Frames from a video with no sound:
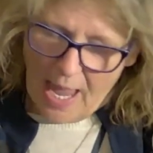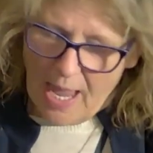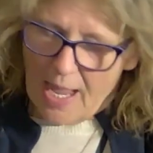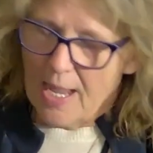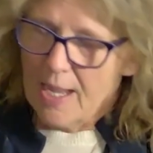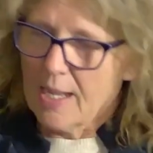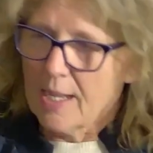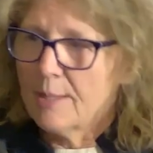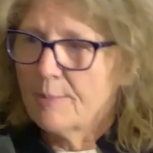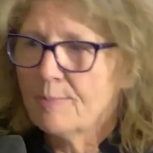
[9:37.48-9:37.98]

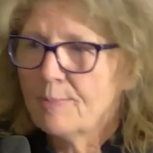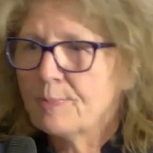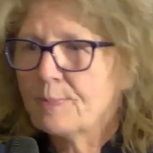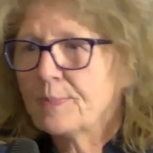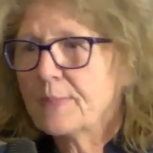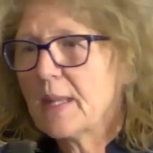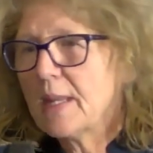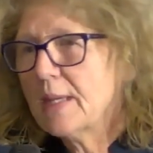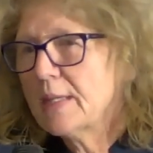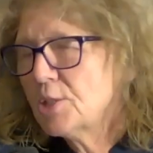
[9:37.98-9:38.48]

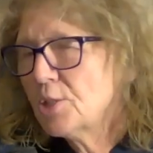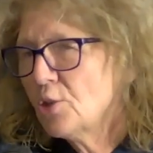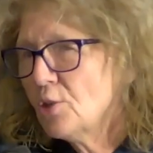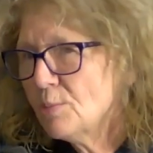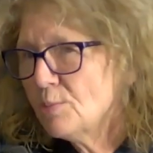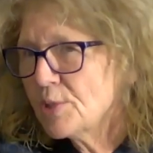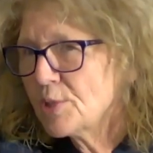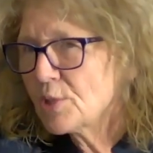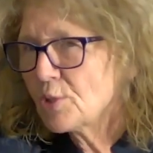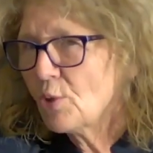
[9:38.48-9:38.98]
In
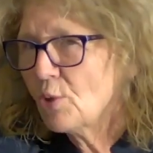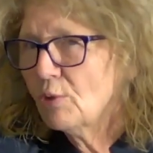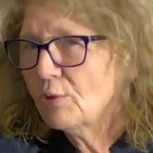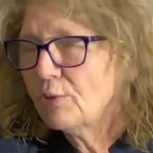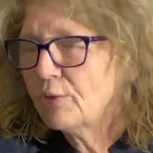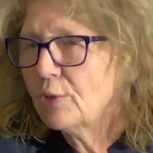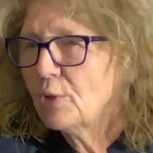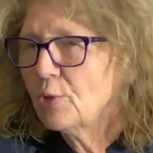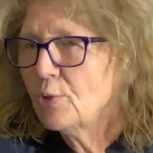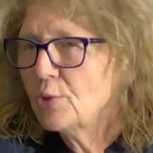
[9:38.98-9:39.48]
terms
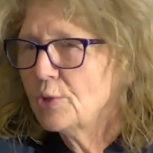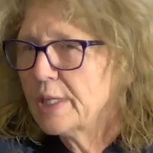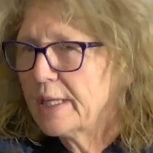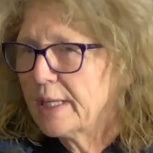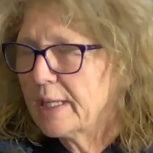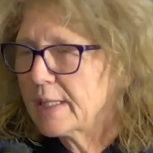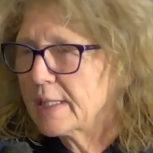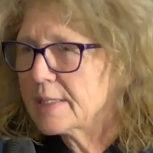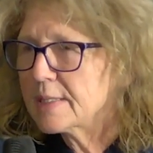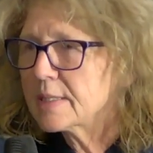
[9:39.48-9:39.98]
of
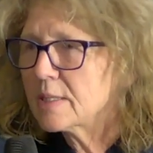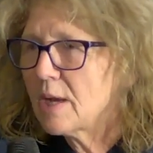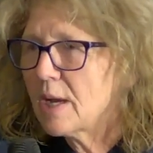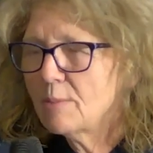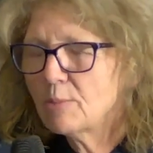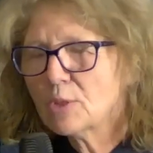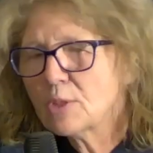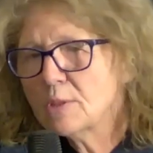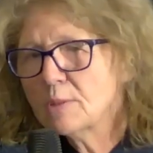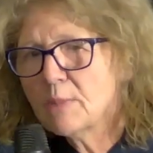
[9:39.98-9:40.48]
learning, so I
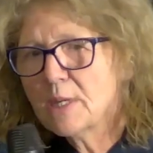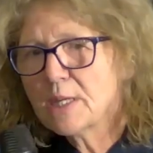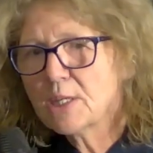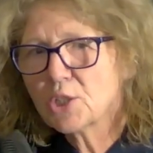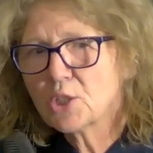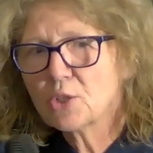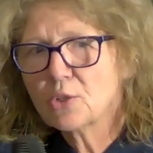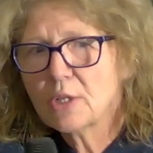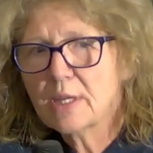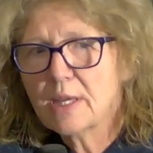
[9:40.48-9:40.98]
want to make
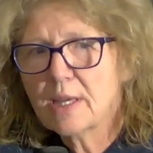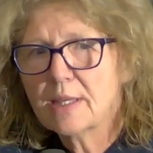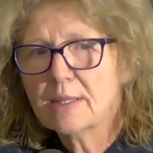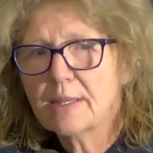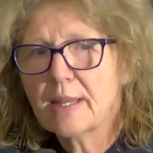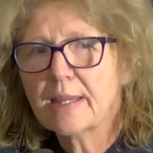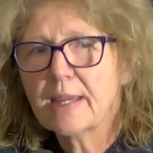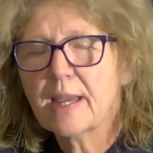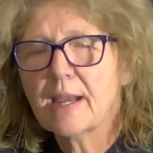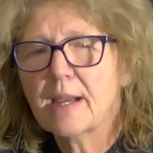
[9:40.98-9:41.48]
sure,
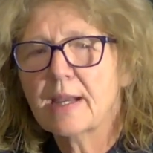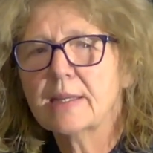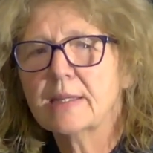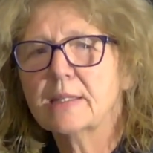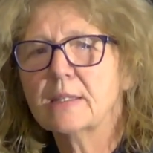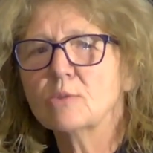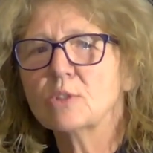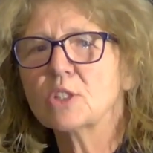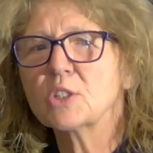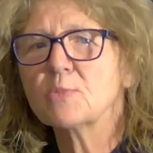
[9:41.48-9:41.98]
I
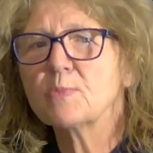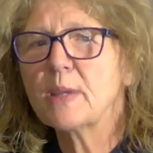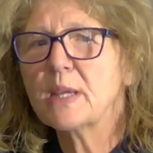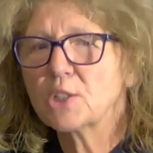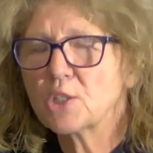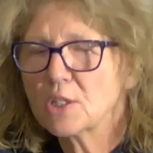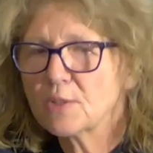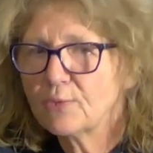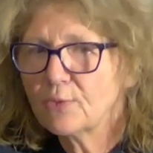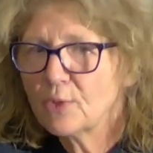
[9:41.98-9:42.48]
don't speak
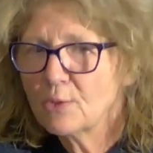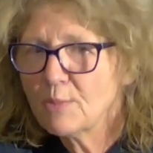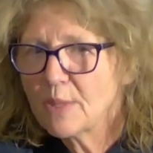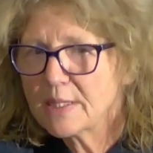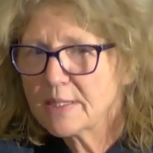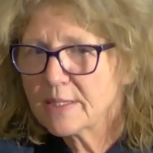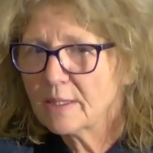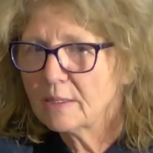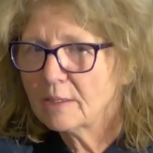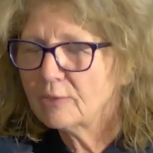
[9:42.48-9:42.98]
just for
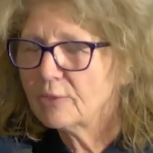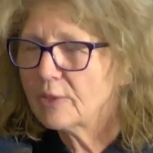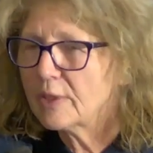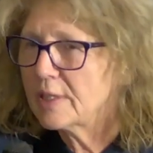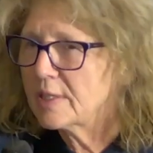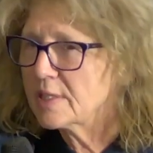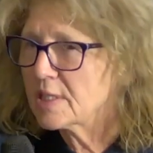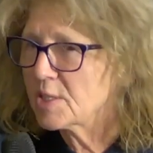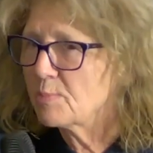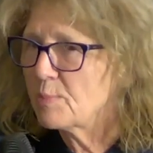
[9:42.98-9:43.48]
myself,
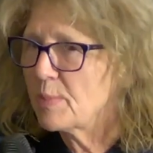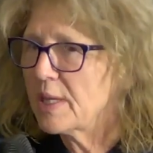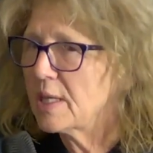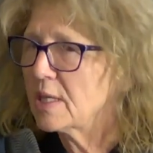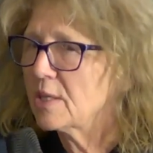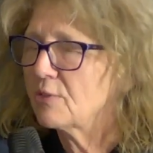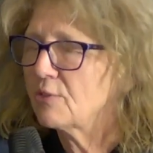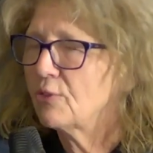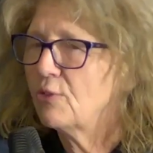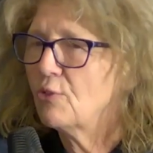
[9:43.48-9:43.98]
I
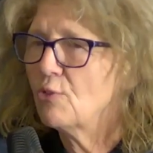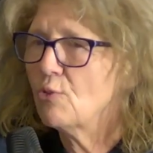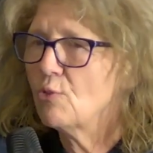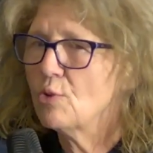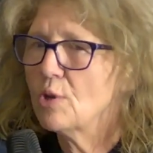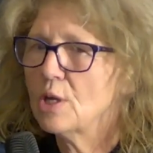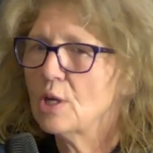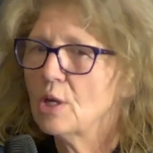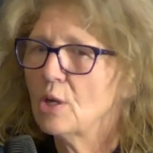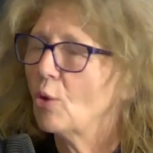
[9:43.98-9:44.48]
speak
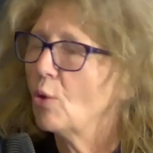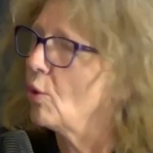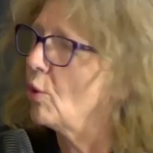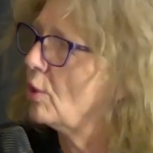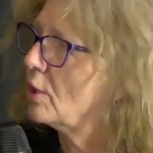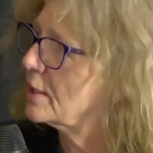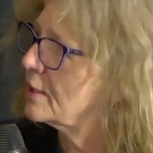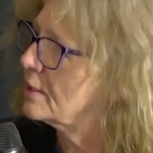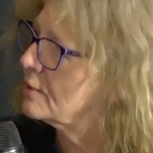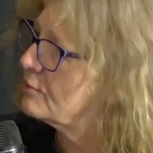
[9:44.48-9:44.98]
for
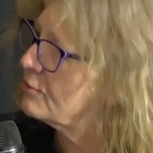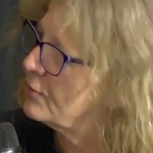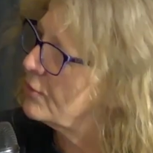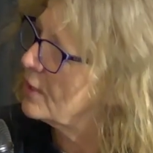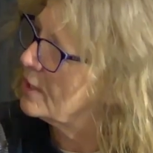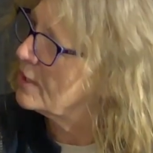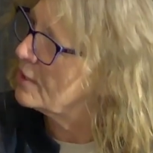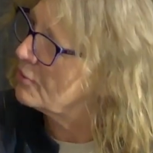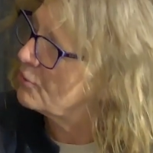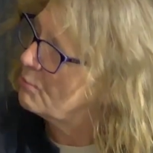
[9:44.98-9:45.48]
all the
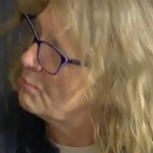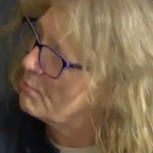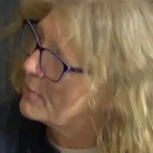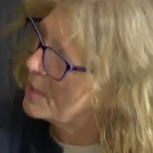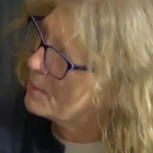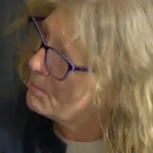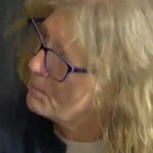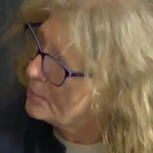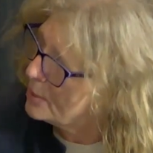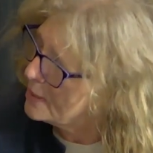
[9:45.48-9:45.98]
5
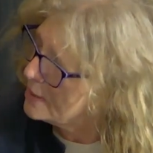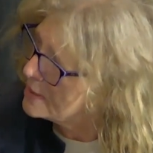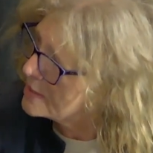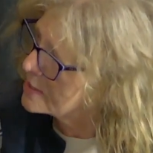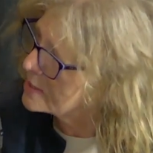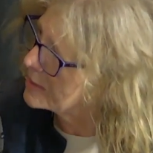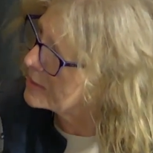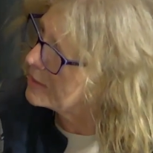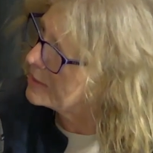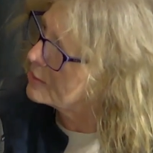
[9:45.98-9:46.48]

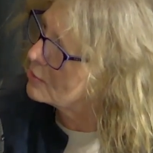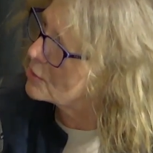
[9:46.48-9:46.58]
members, and I don't